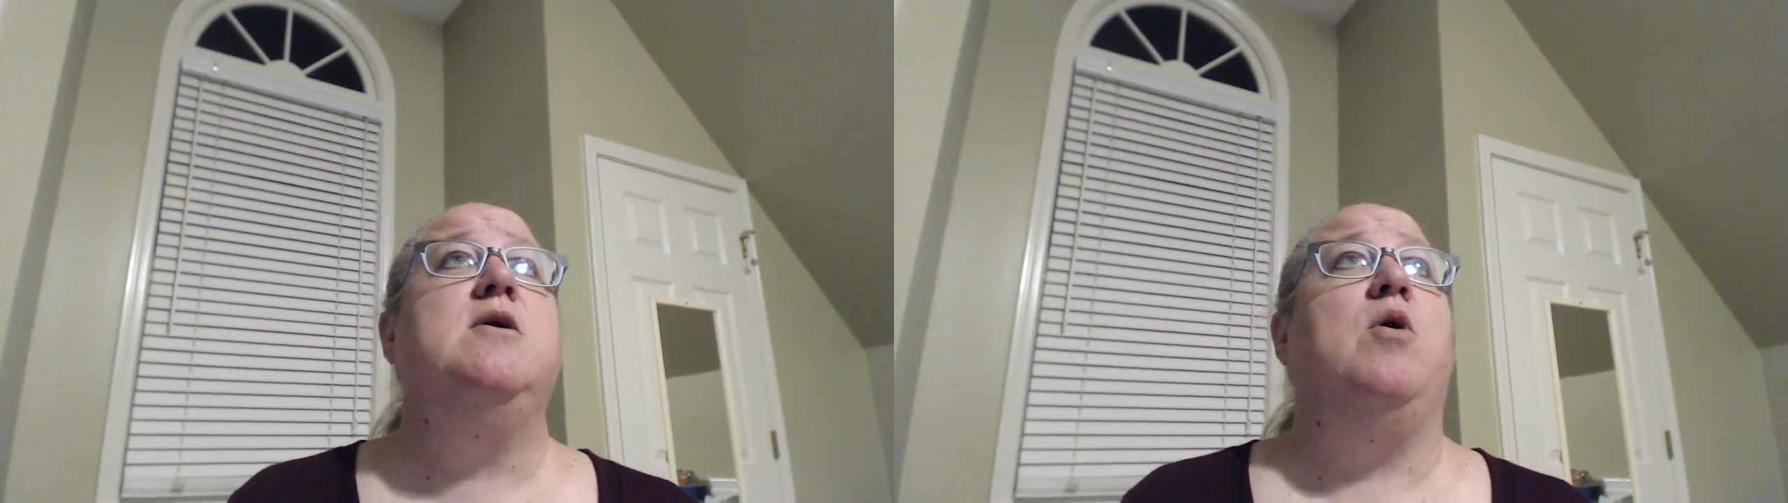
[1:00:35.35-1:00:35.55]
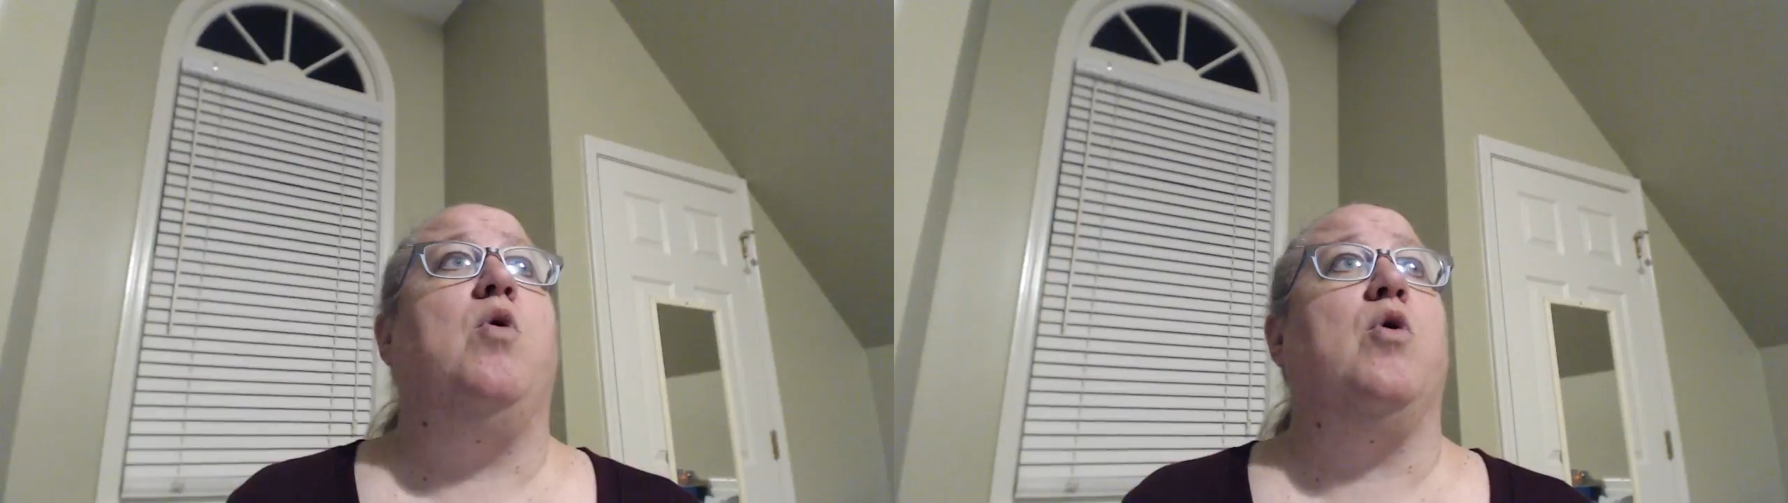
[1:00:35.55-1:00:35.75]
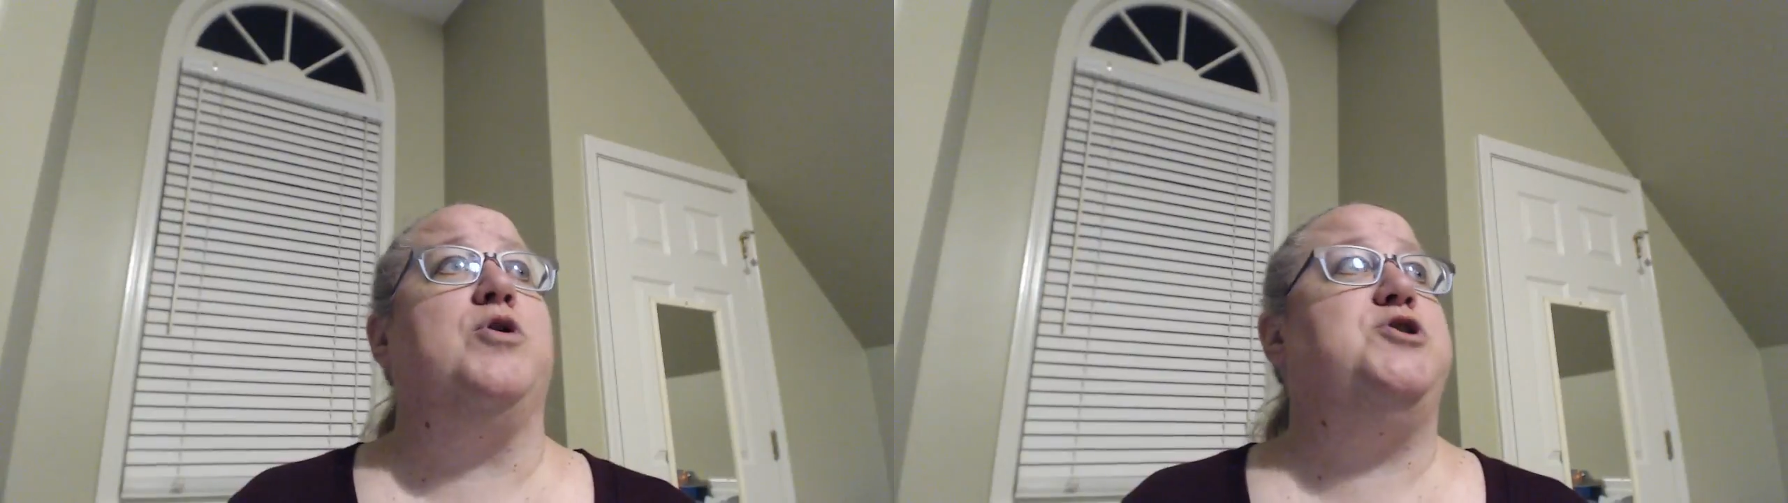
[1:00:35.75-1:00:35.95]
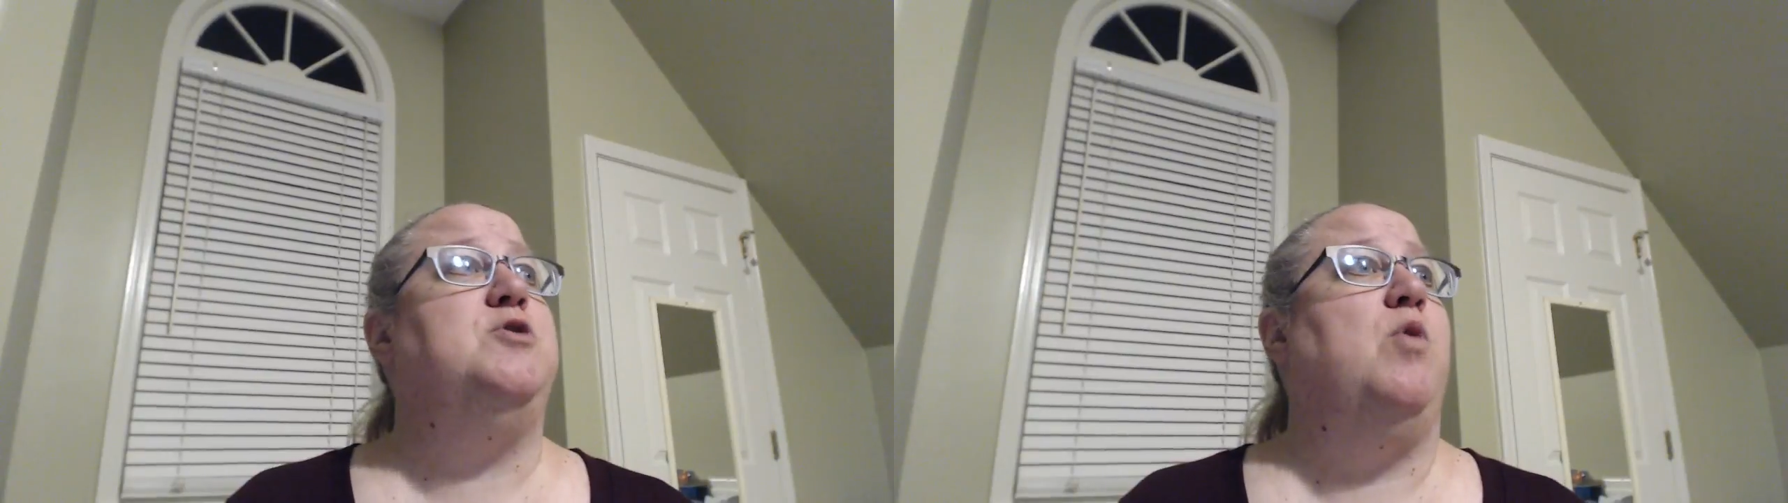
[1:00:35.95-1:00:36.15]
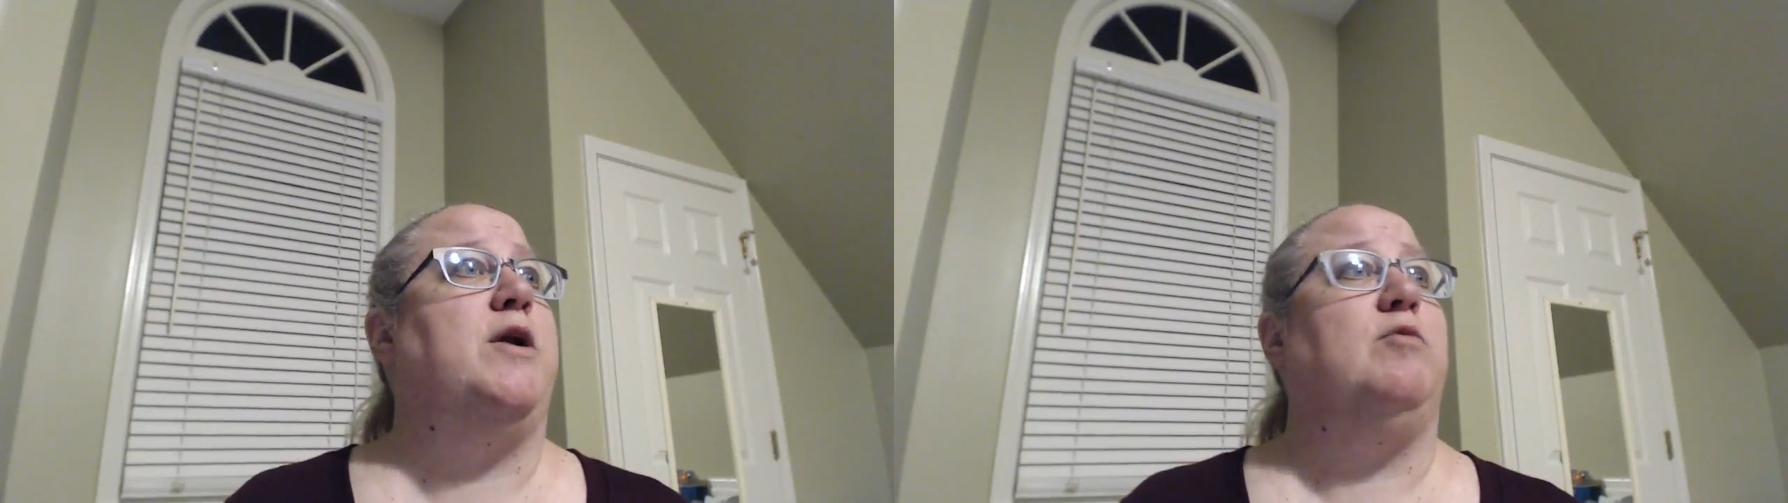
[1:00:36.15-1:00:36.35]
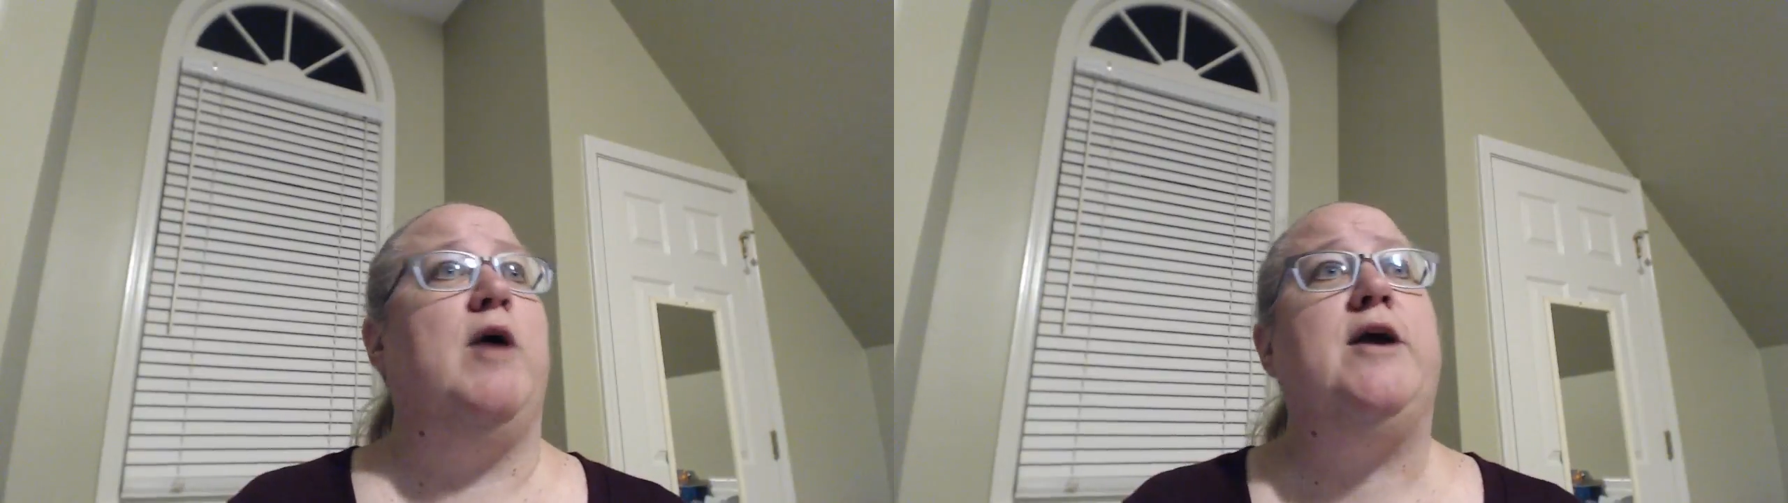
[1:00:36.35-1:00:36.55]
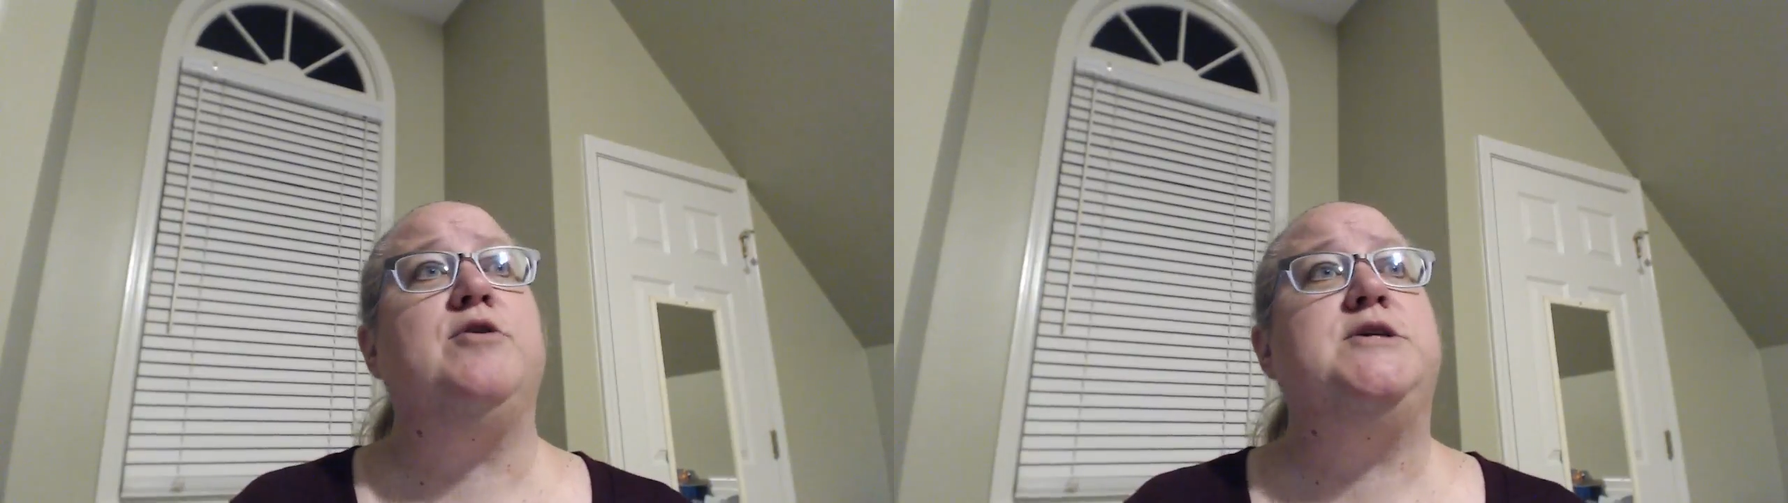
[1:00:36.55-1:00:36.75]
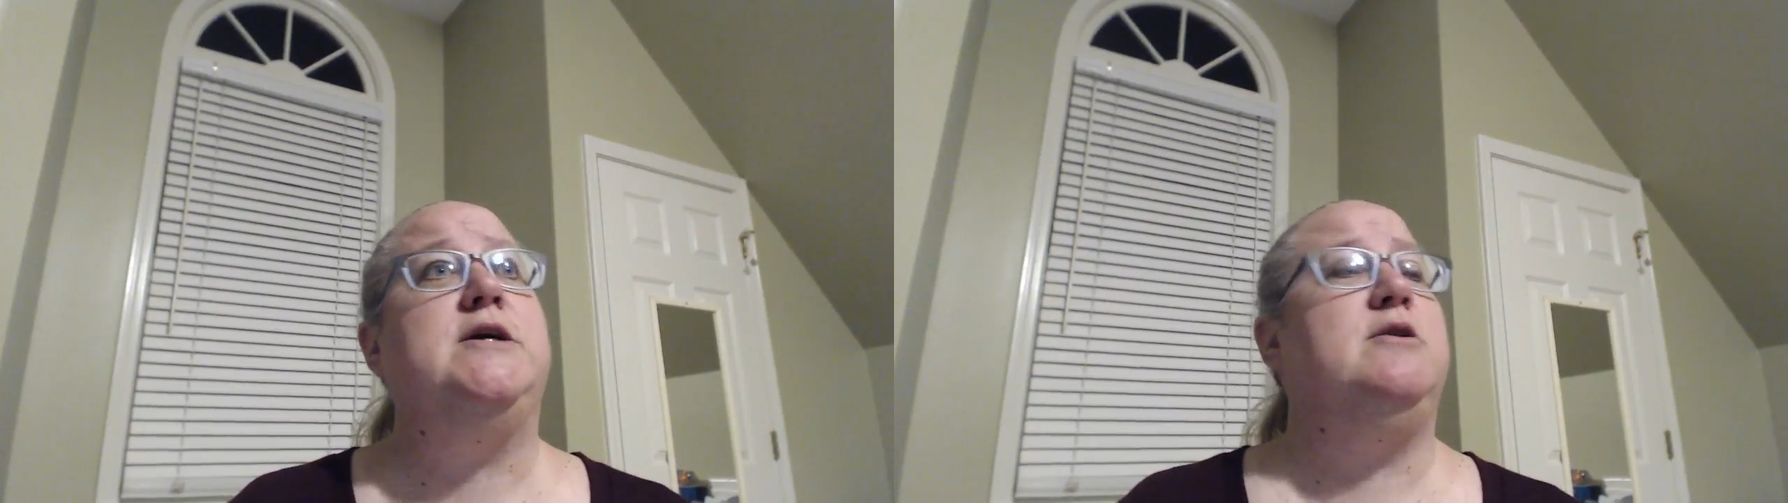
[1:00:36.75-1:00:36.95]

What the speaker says: Or do you want a record deal,